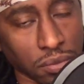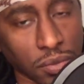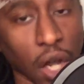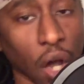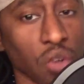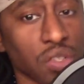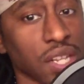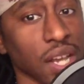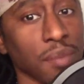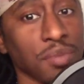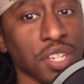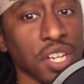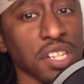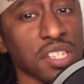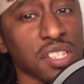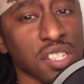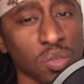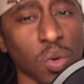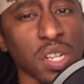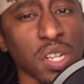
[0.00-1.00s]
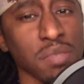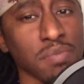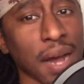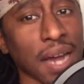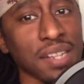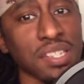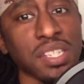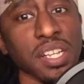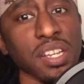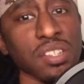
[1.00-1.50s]
Hotep Jesus, what's my
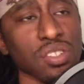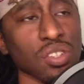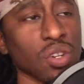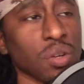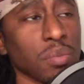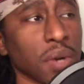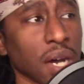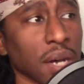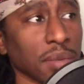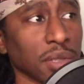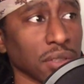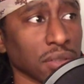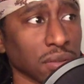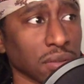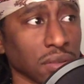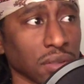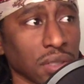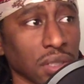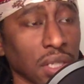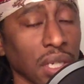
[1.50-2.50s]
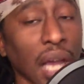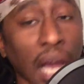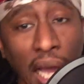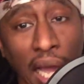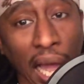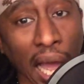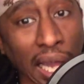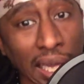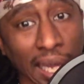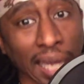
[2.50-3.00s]
stance on Obama?
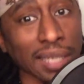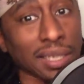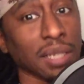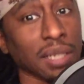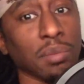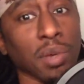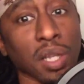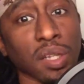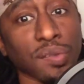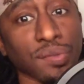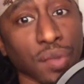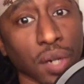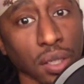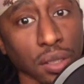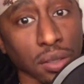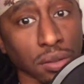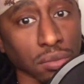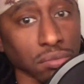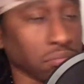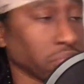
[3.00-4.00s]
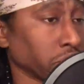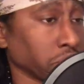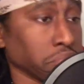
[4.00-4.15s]
I like the motherfucker.